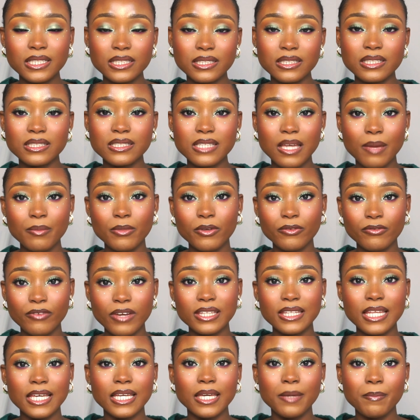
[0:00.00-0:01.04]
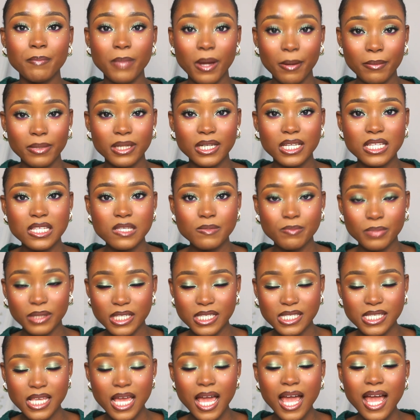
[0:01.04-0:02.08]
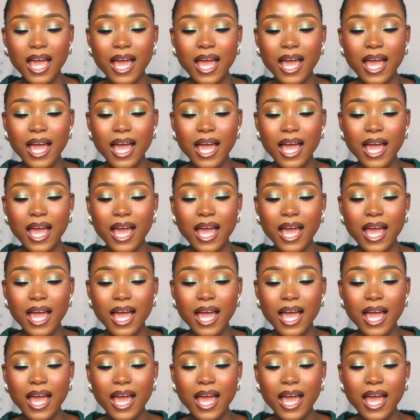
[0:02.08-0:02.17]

the time you find like a permanent place.